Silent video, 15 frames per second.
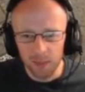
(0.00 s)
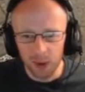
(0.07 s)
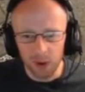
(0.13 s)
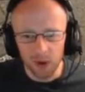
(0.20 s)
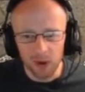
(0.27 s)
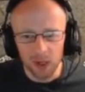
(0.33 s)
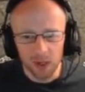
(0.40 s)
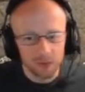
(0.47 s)

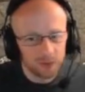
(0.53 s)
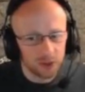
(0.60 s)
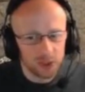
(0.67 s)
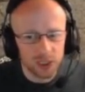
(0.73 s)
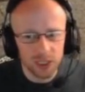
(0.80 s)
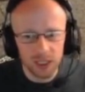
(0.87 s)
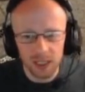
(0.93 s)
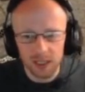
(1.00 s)
But
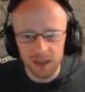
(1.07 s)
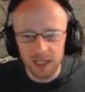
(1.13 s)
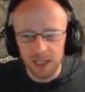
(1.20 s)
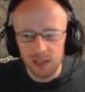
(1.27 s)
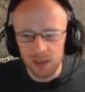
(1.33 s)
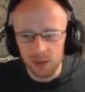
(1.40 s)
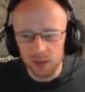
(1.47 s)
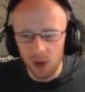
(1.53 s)
unfortunately, they
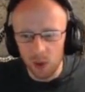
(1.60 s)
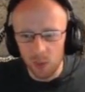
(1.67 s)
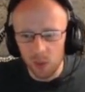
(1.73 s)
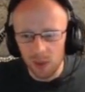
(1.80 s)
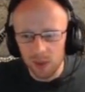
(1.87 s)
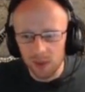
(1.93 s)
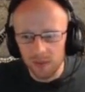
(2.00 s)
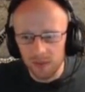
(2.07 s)
do not
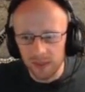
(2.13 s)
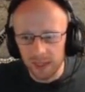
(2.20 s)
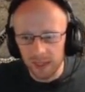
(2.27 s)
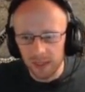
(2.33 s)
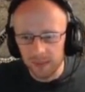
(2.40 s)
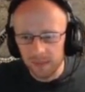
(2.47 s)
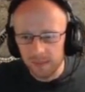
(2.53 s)
want to flee.